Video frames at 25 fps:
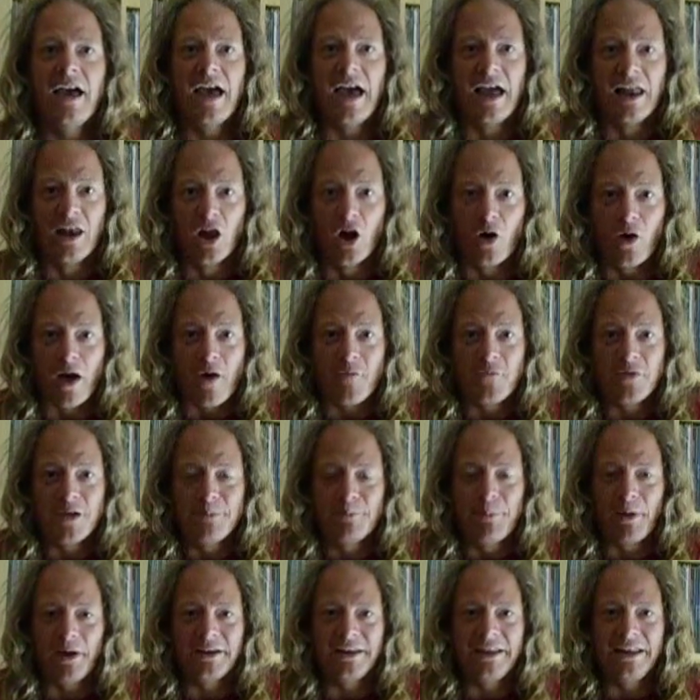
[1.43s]
Hello
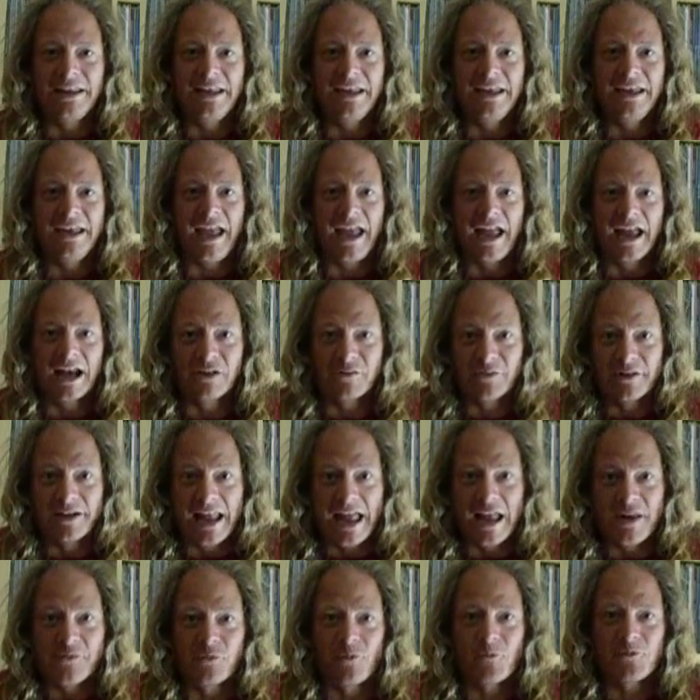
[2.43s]
everybody, here
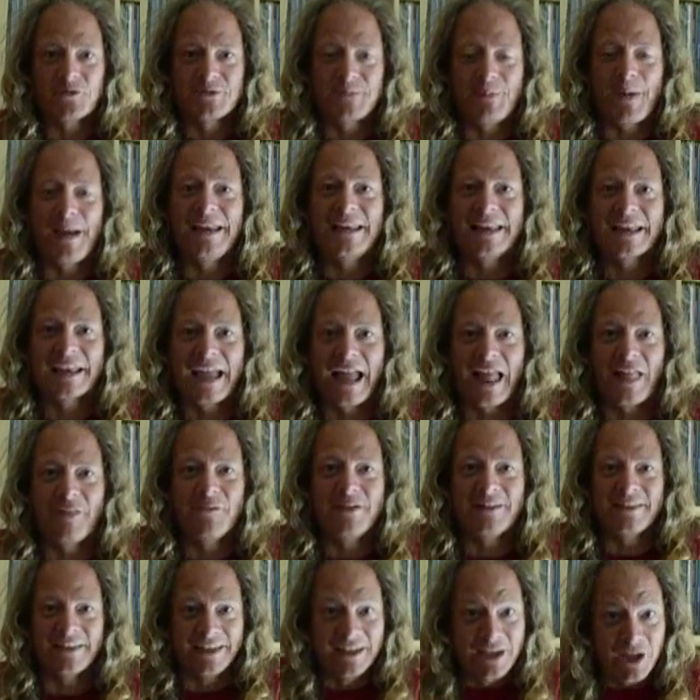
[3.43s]
René from Spain again
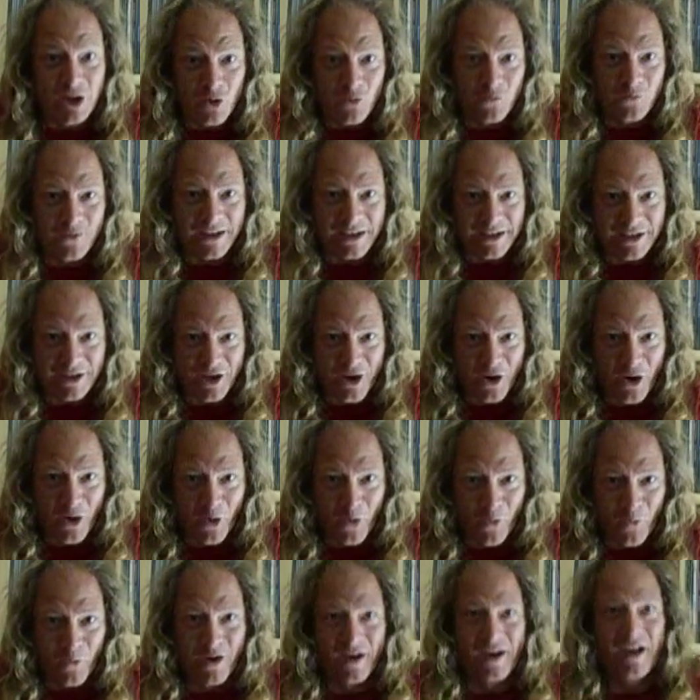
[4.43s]
with a new
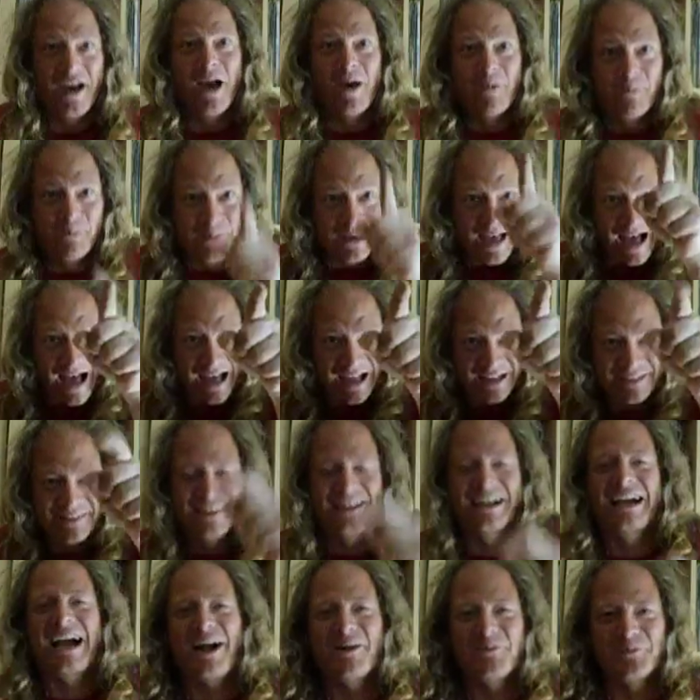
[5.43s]
video. Behind
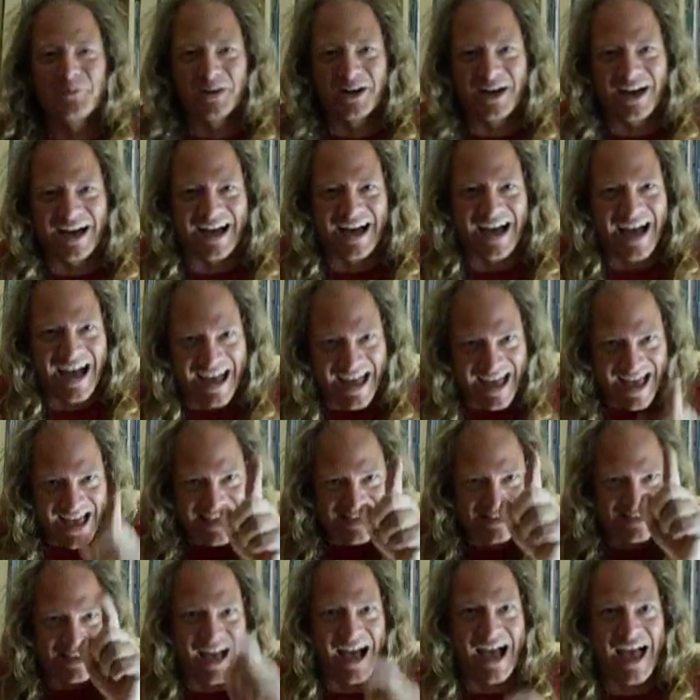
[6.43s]
the camera
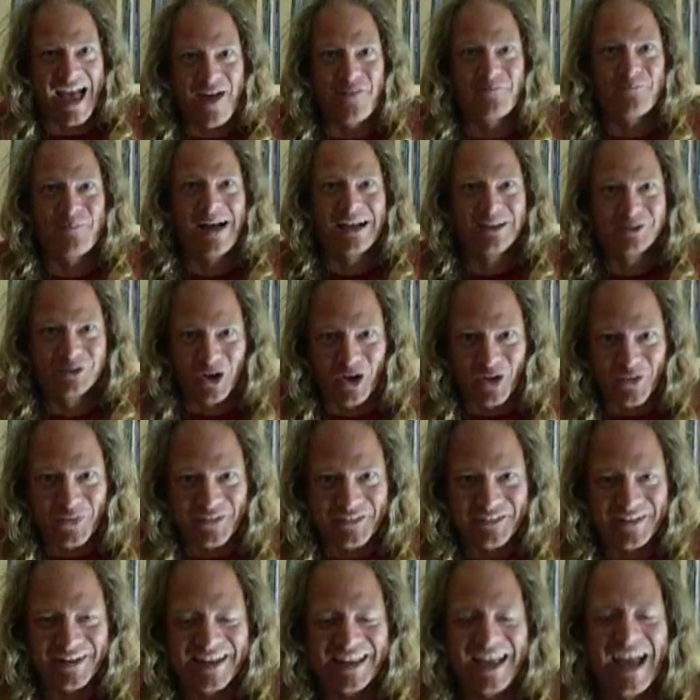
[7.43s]
I have my
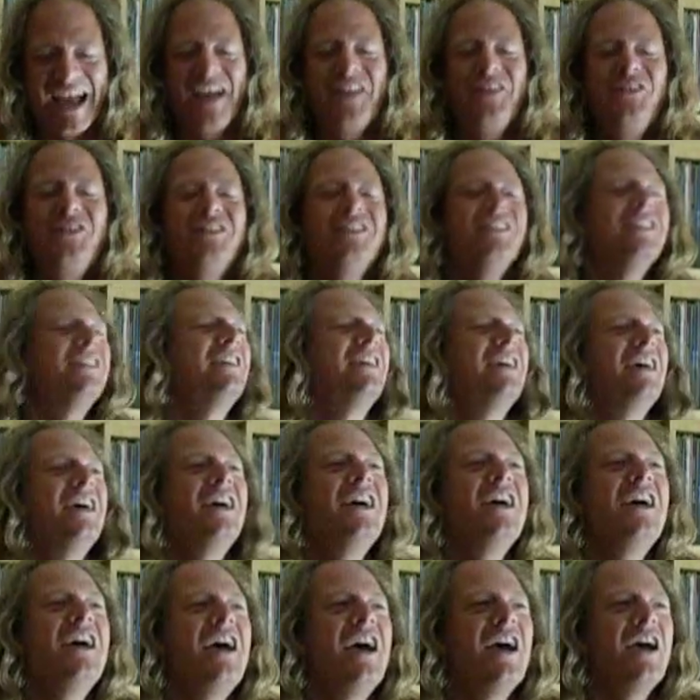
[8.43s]
daughter again,
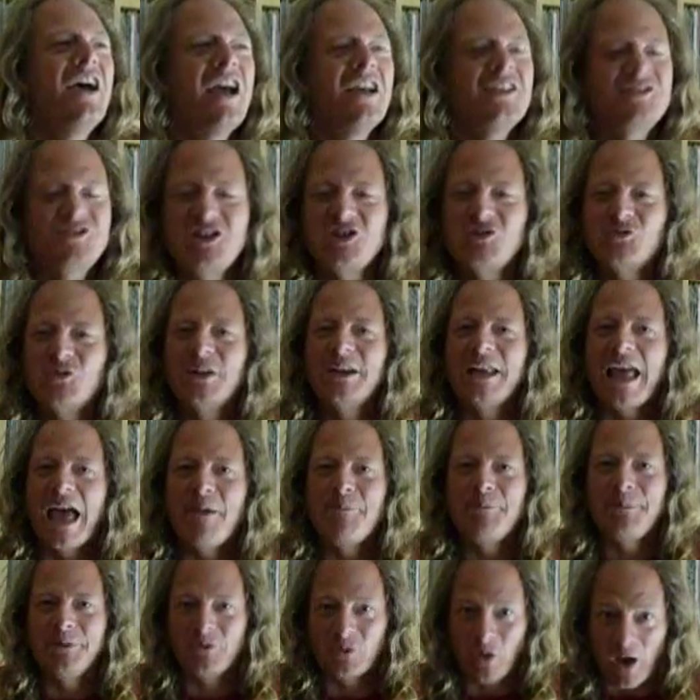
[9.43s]
and she's really
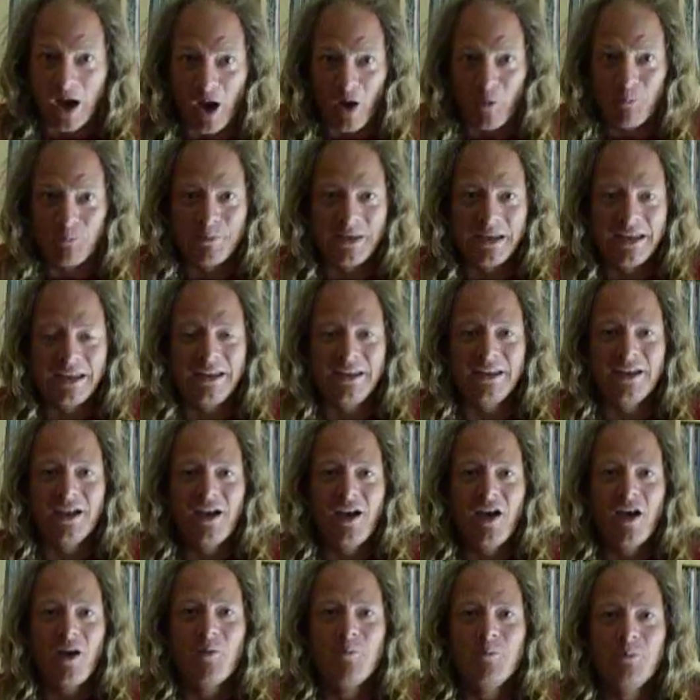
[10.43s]
happy to help me
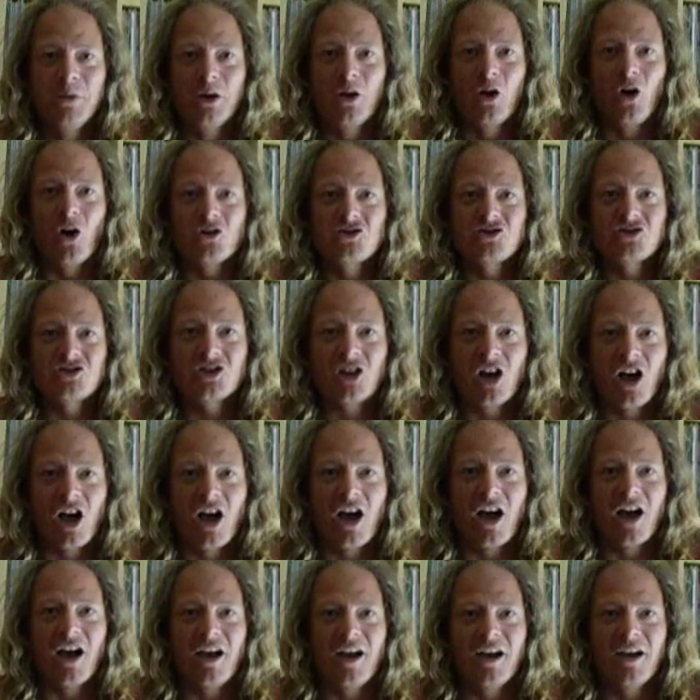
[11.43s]
because
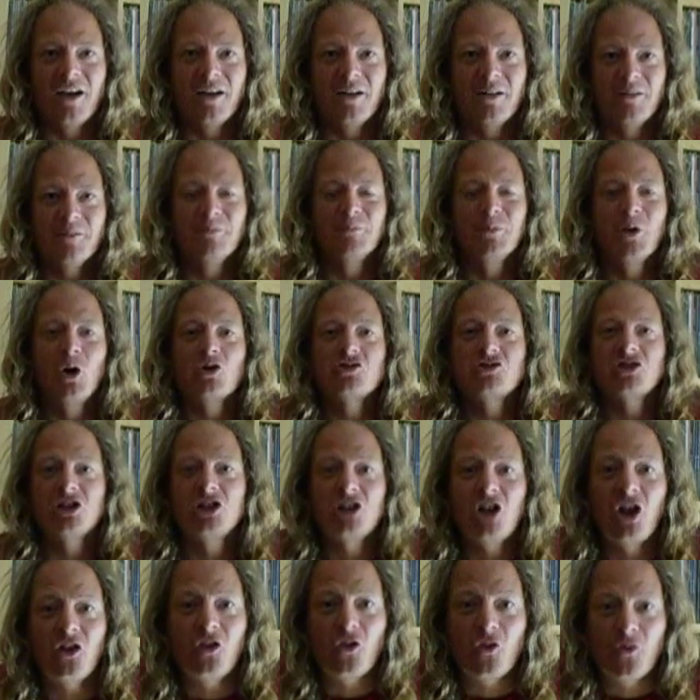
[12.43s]
a
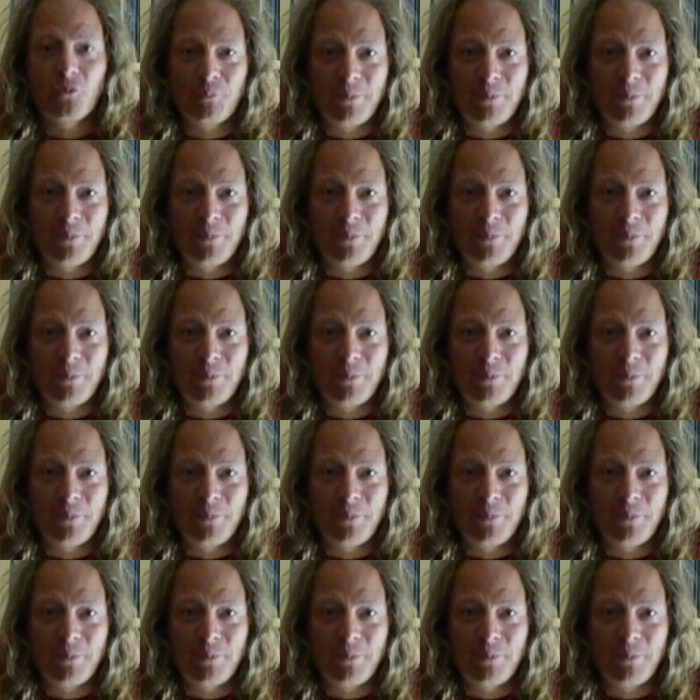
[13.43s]
lot